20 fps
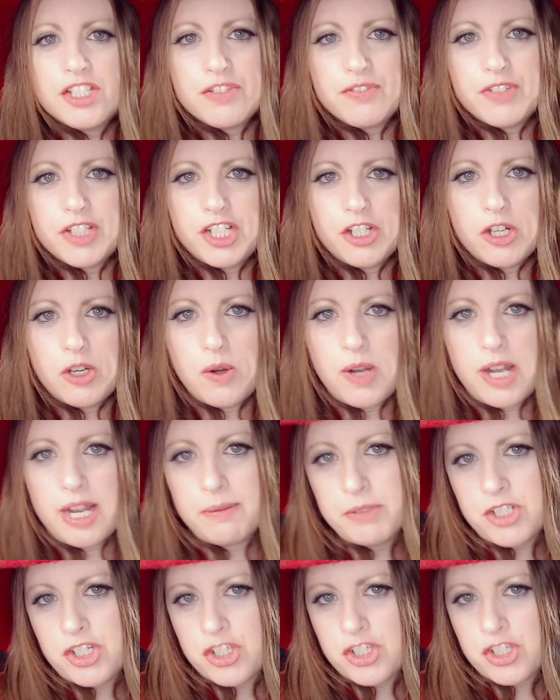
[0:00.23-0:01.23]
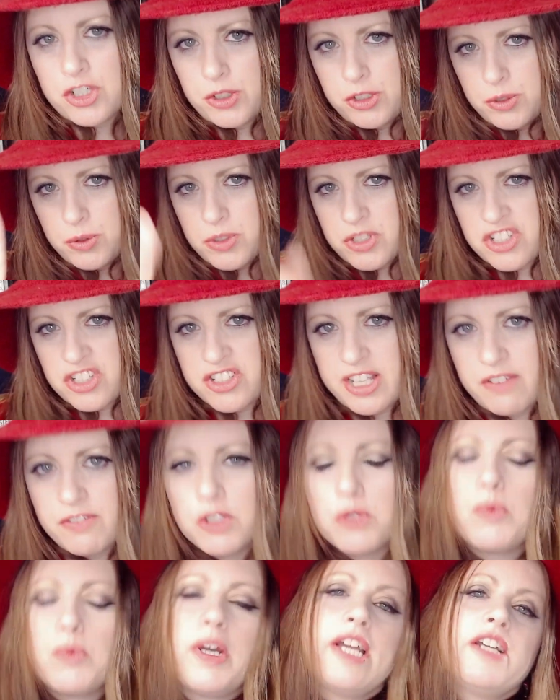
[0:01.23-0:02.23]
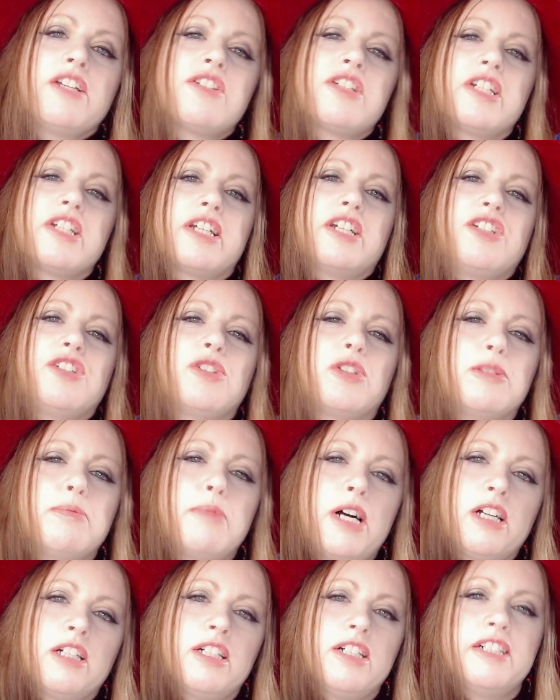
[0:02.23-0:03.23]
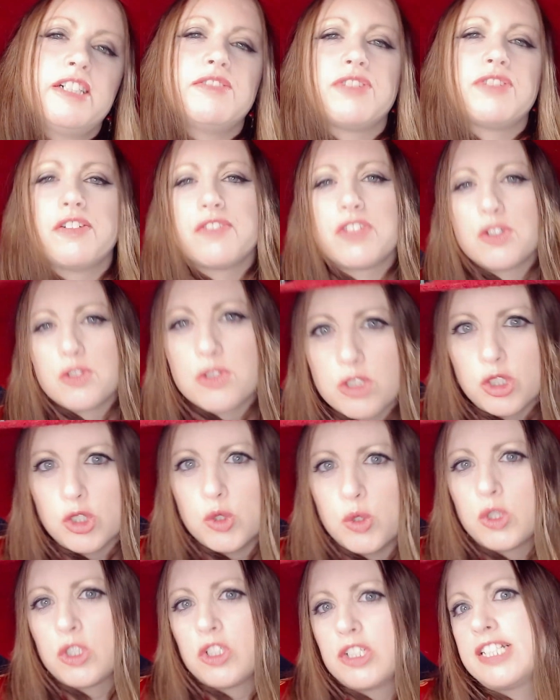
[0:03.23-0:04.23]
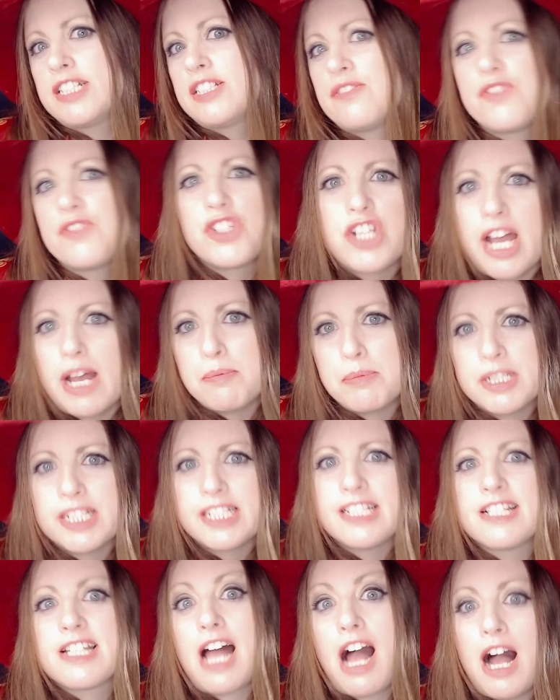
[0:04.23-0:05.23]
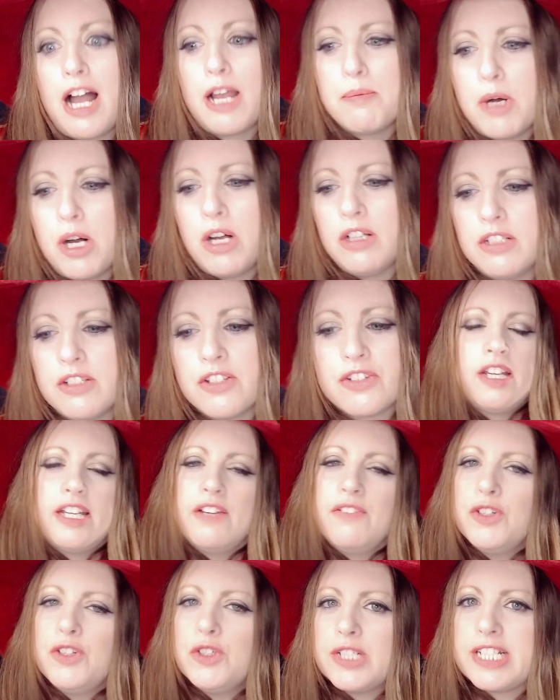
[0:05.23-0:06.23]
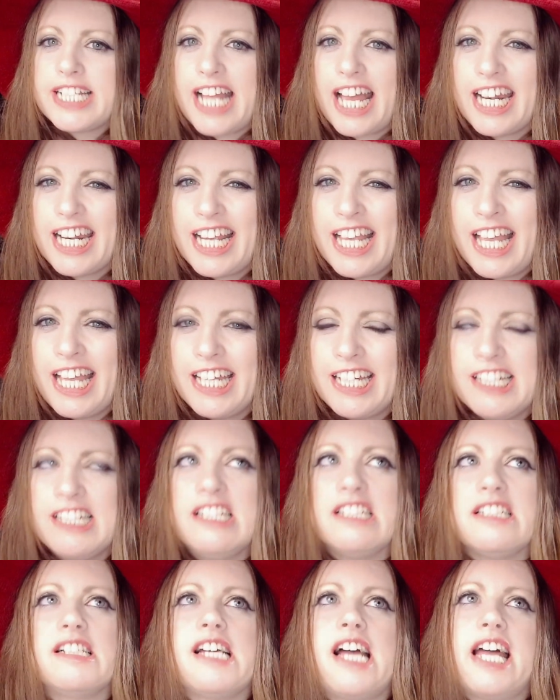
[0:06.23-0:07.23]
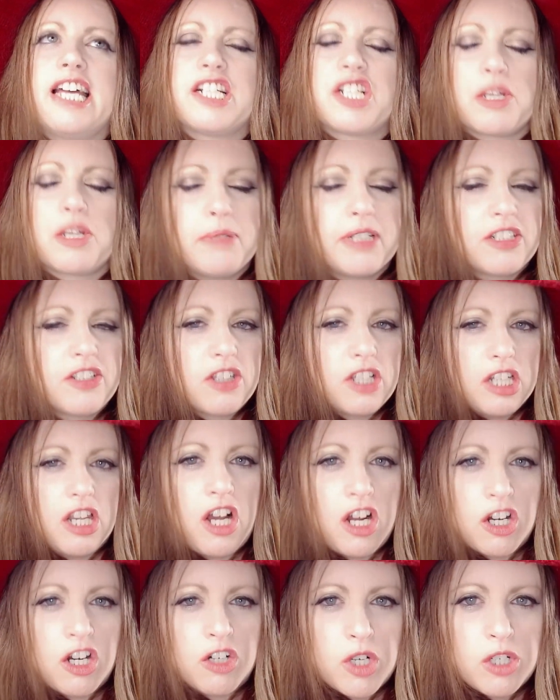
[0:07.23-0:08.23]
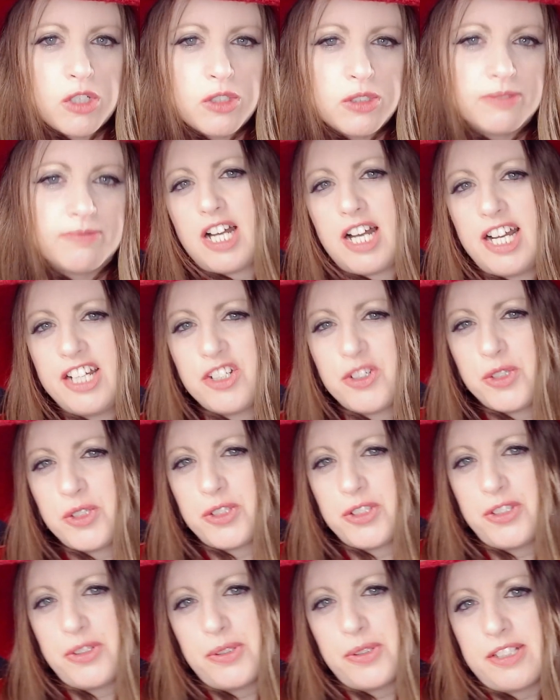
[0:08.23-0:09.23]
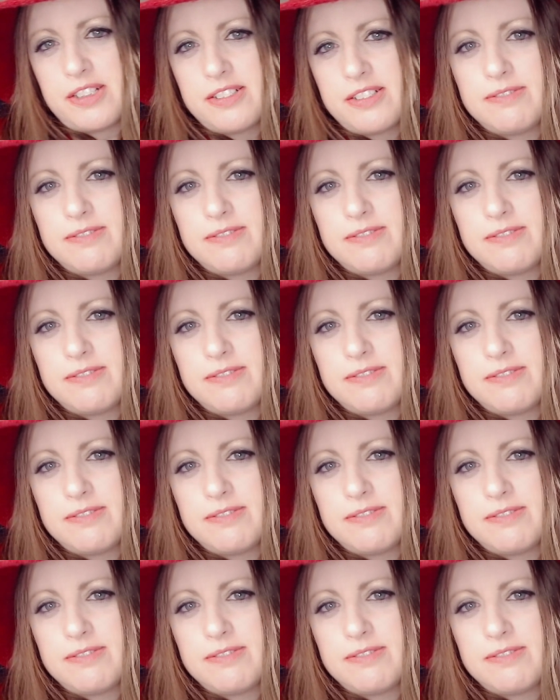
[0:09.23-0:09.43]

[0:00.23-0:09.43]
video, I'm going to show you 7 ways to get your manga in front of those lucrative Japanese eyeballs. If you're dedicated and commit to the long road, I know you can do it.